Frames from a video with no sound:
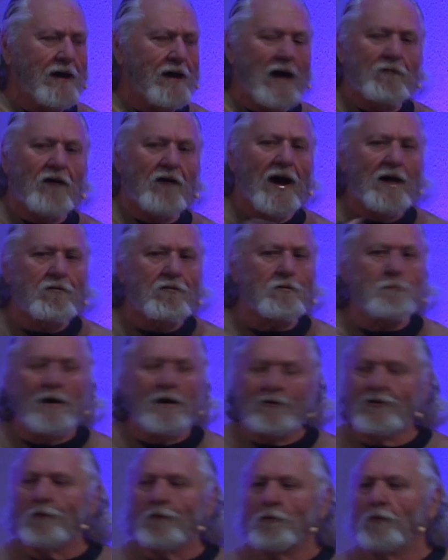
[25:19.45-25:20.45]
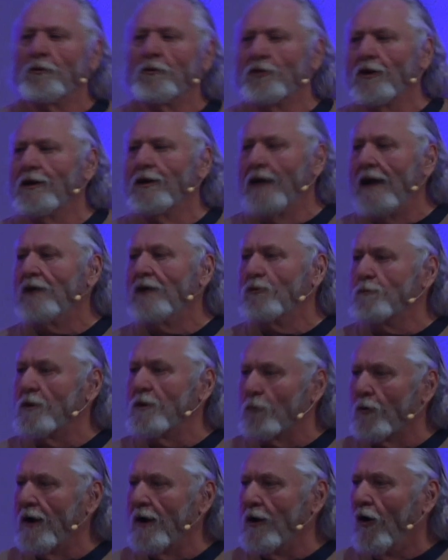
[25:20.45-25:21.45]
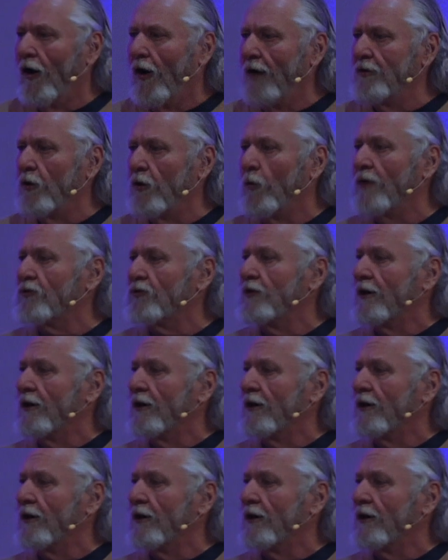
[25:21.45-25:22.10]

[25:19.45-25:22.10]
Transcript: have I ever met someone with engagement ring on that wasn't